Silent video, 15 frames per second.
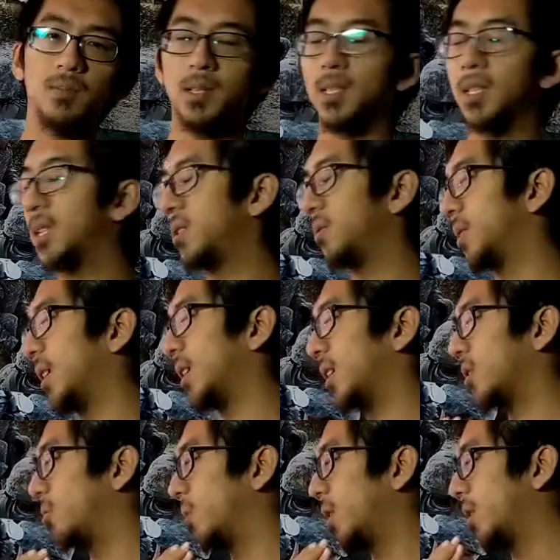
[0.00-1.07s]
but since he was at,
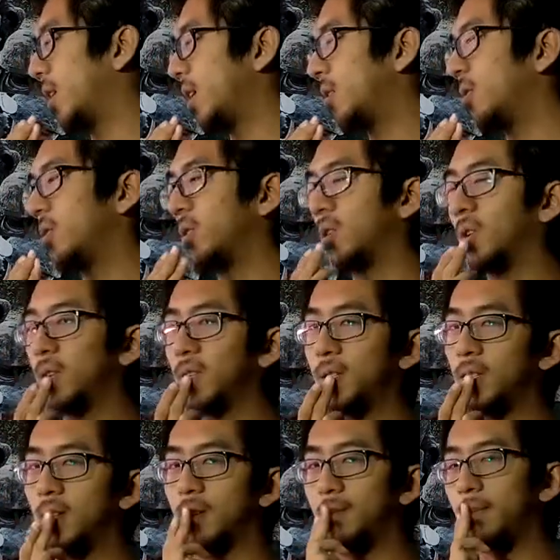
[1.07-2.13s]
like, a weird angle, you can only
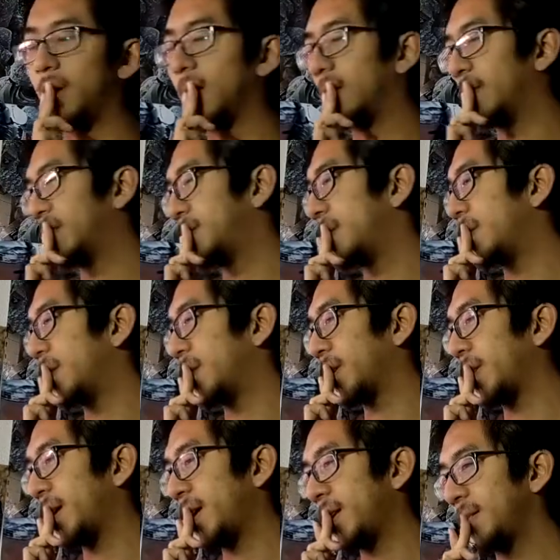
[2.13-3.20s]
see, like, a part of his mouth
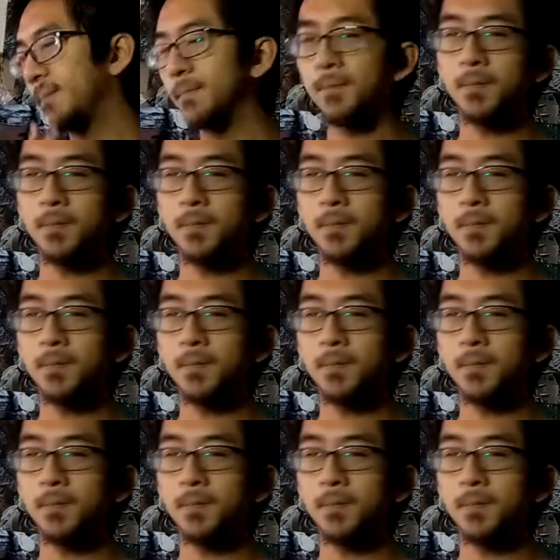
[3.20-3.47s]
like that.